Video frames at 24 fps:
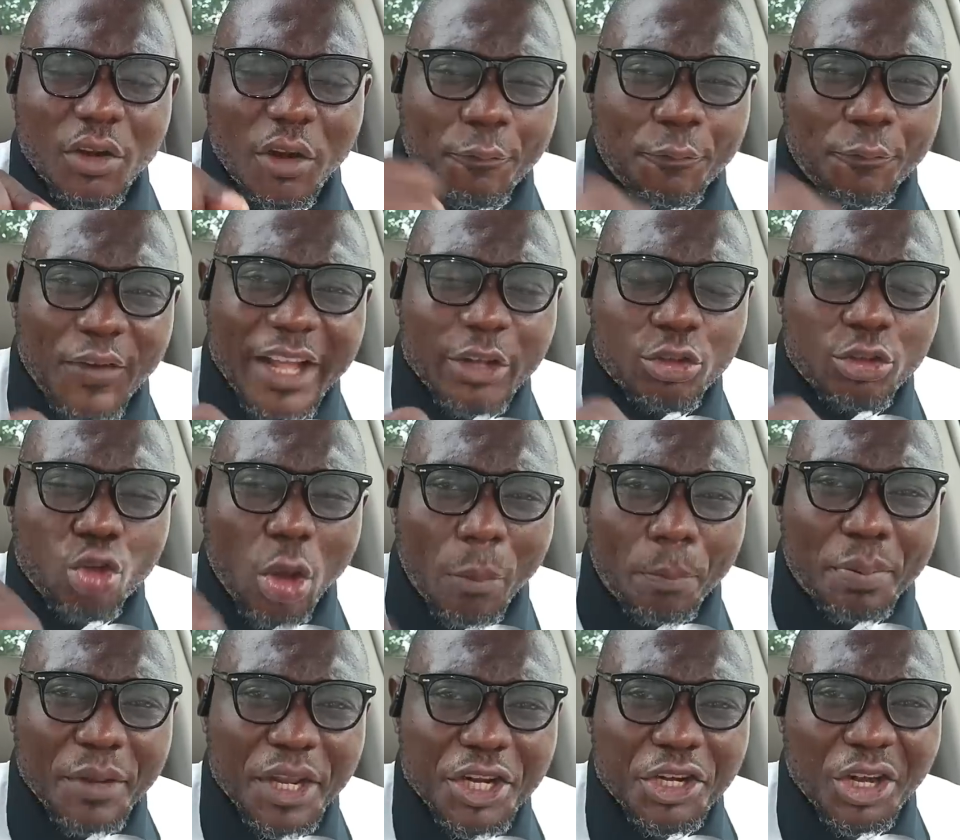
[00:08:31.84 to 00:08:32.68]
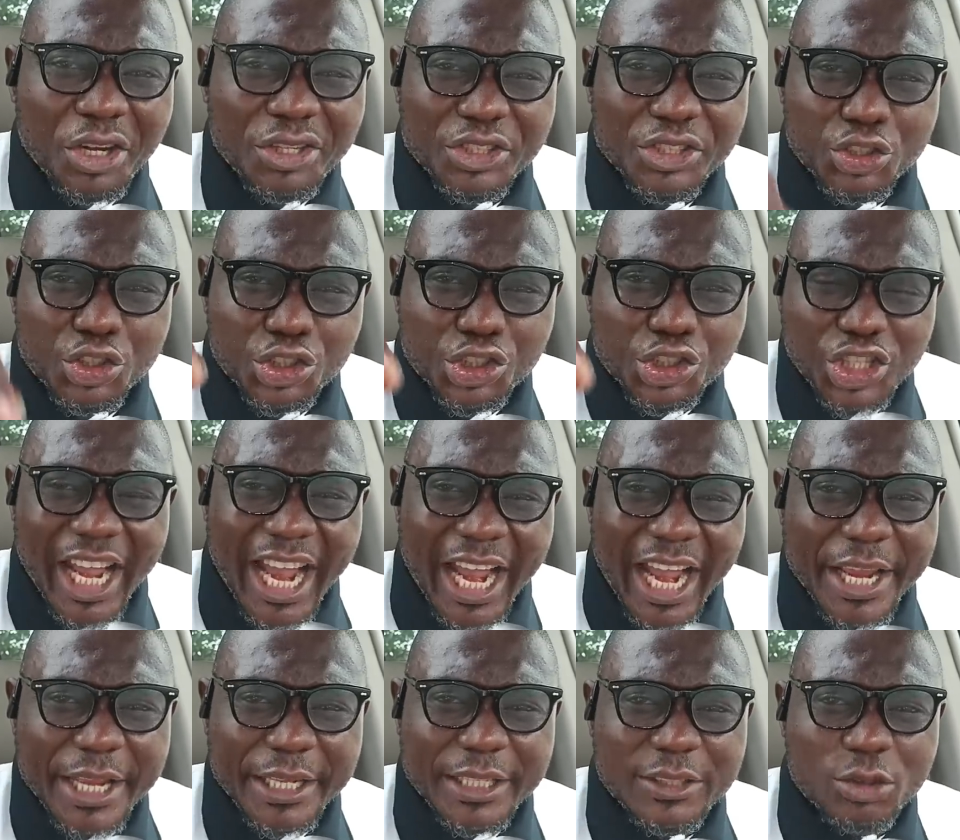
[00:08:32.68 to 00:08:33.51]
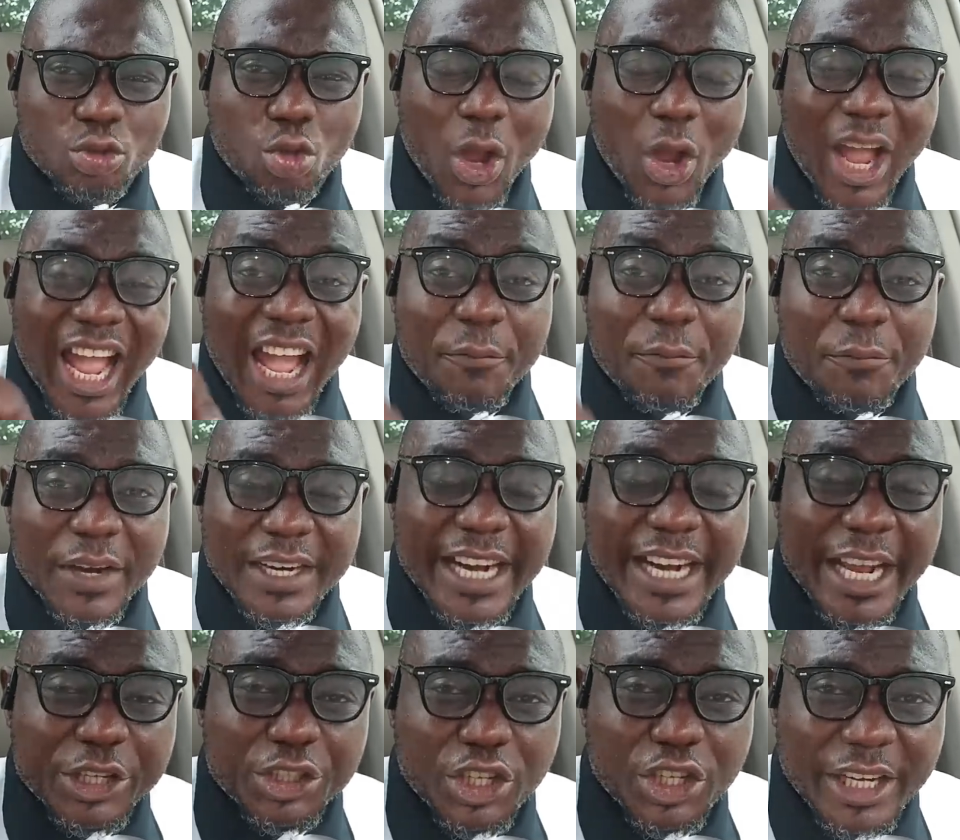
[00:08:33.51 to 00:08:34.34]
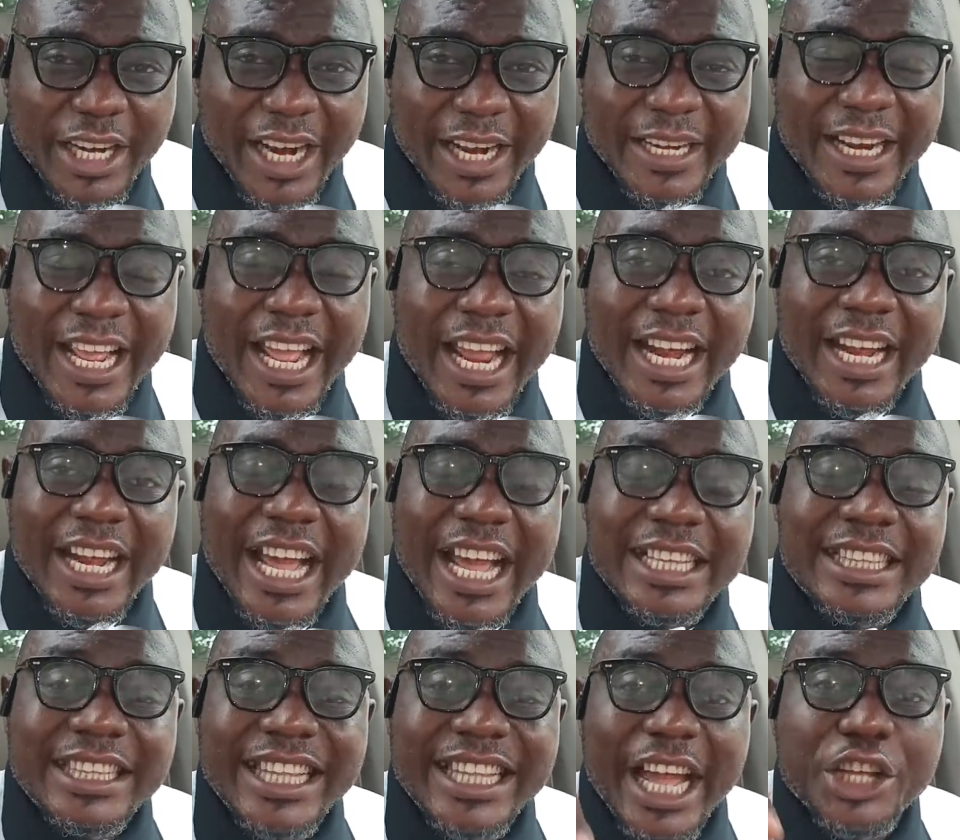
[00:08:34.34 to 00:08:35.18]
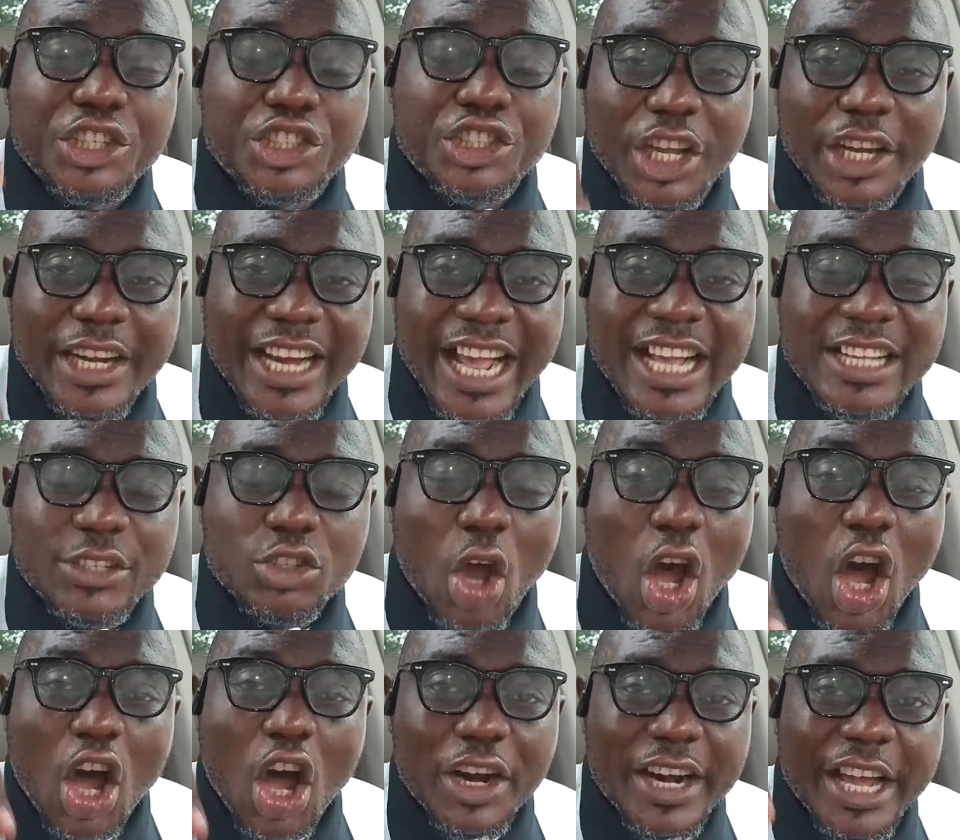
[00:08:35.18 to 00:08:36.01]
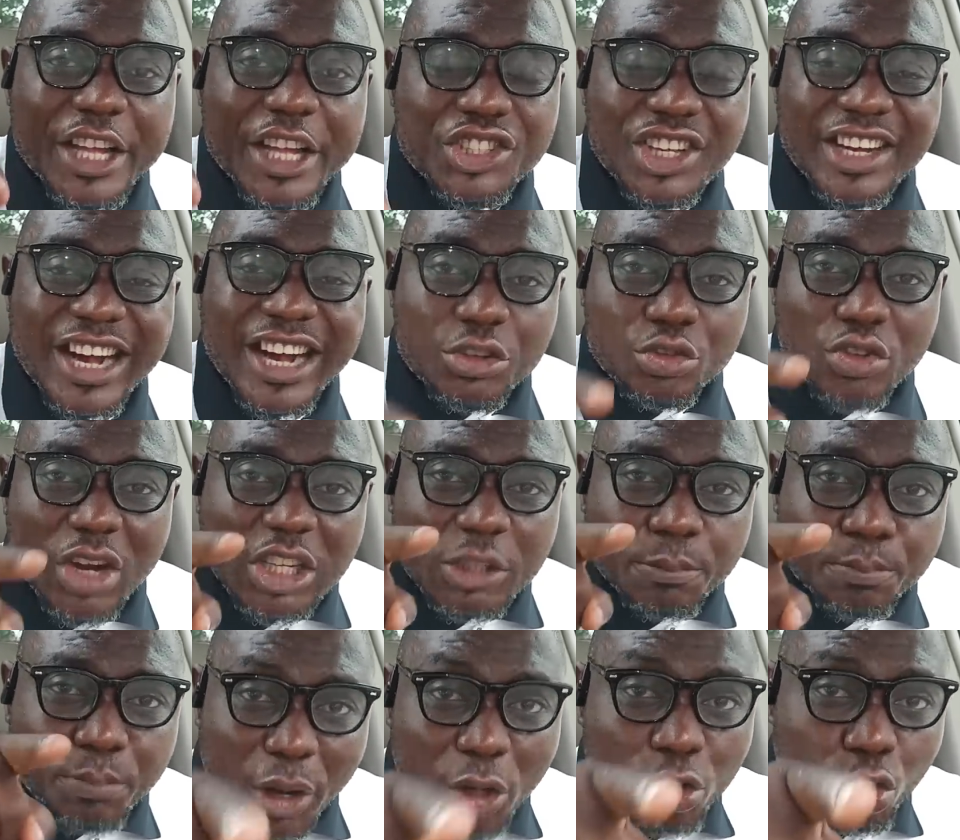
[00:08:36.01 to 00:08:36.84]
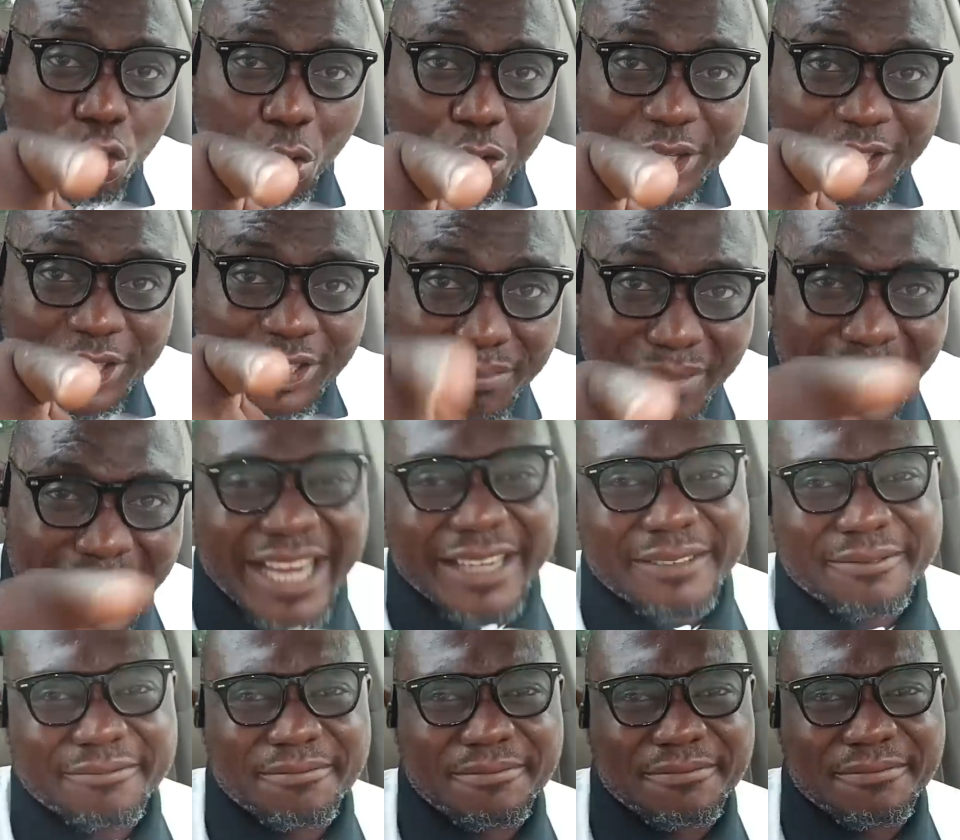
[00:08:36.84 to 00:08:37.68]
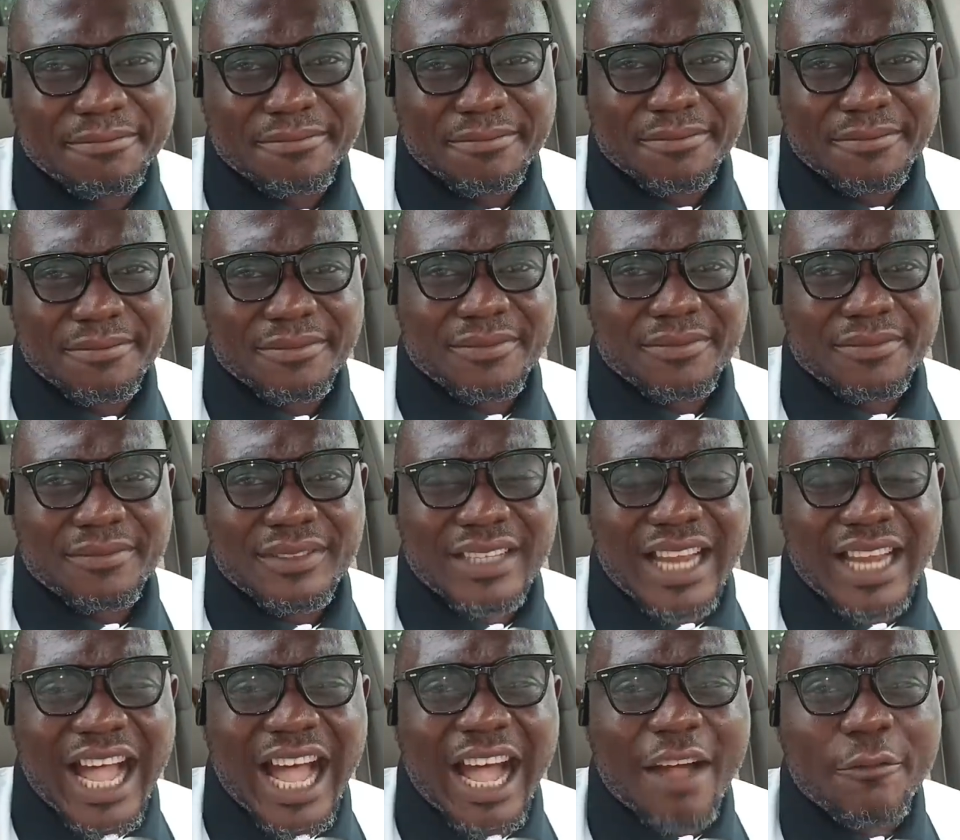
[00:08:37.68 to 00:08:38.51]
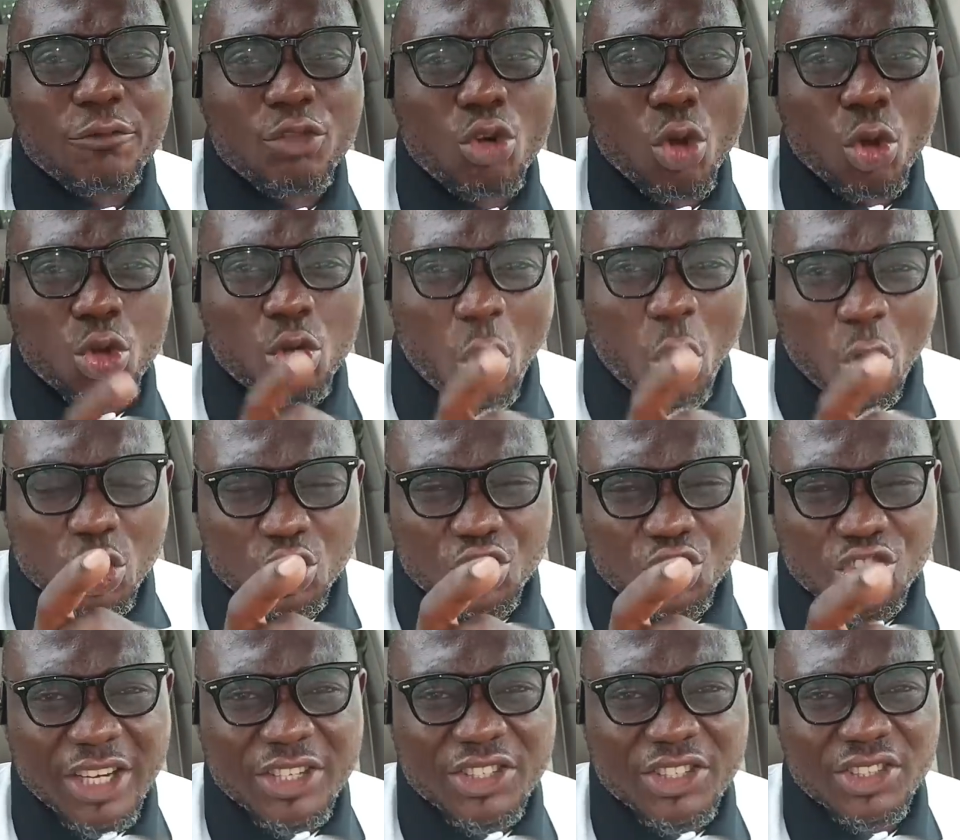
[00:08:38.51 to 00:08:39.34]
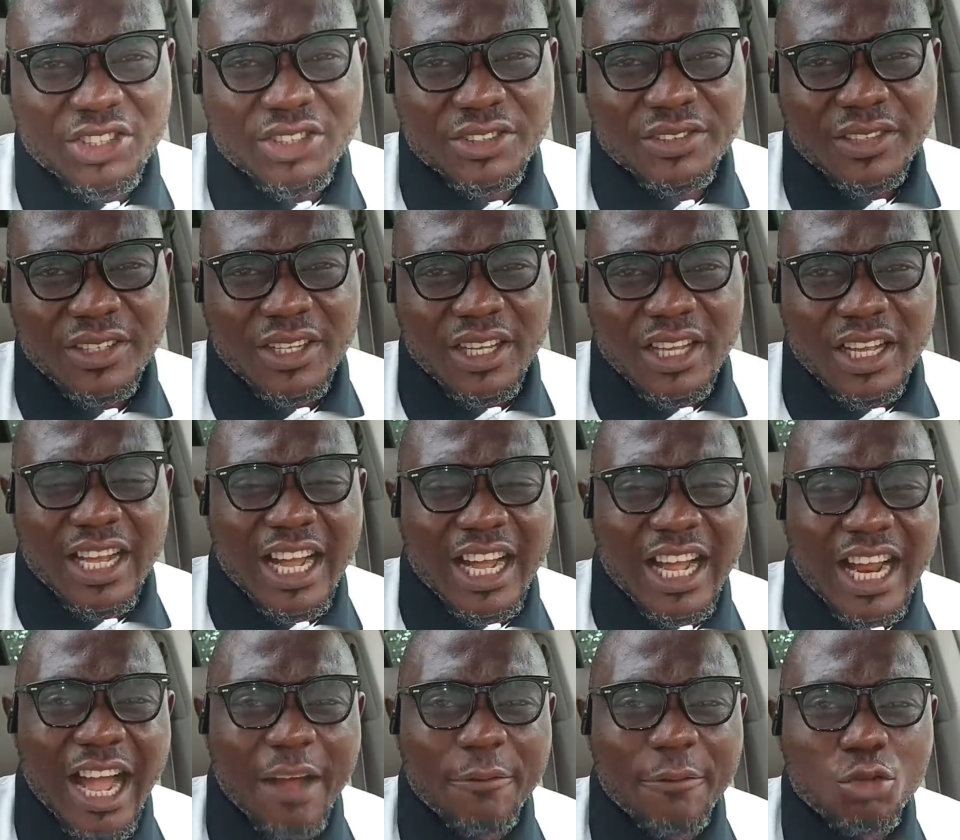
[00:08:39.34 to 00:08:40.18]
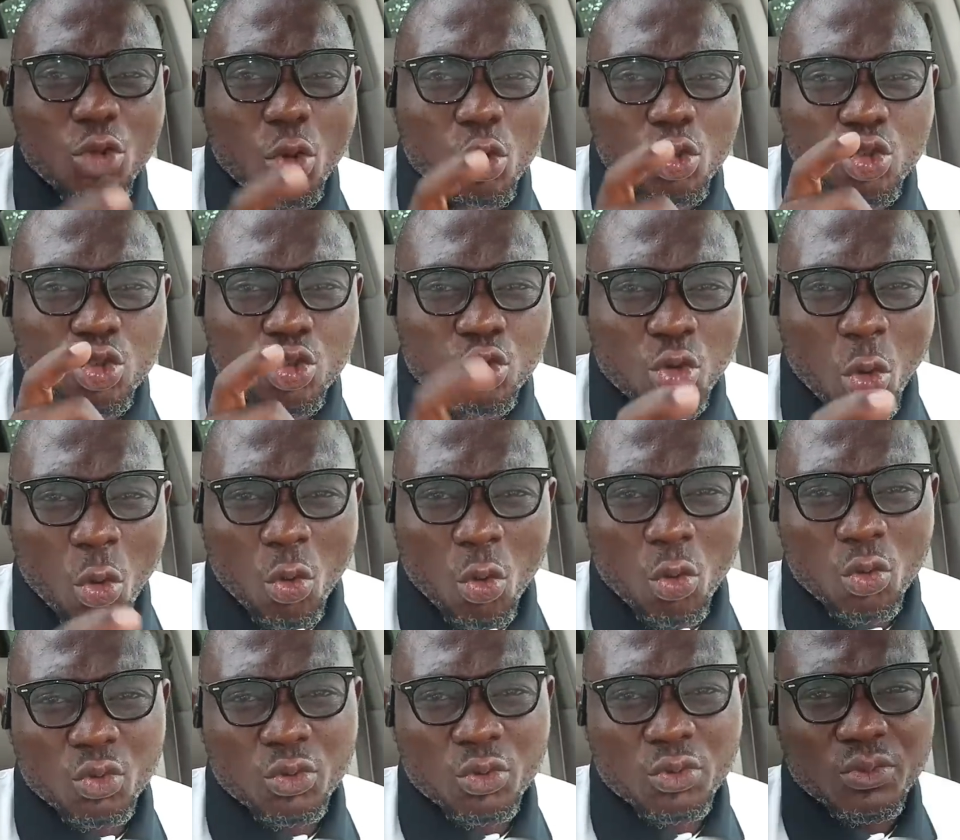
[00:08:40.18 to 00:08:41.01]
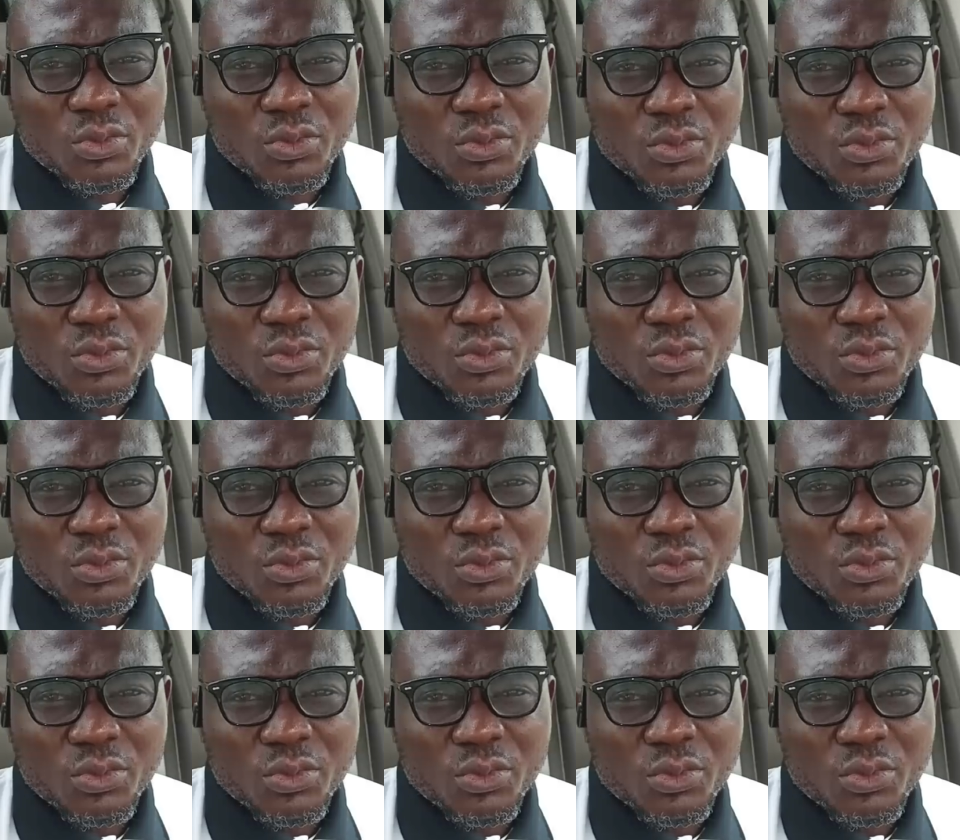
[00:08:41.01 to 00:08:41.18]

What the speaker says: reflects your opinion, share it to every Nigerian. Let Nigerians, all Nigerians, respond to this man that have no conscience and have no soul.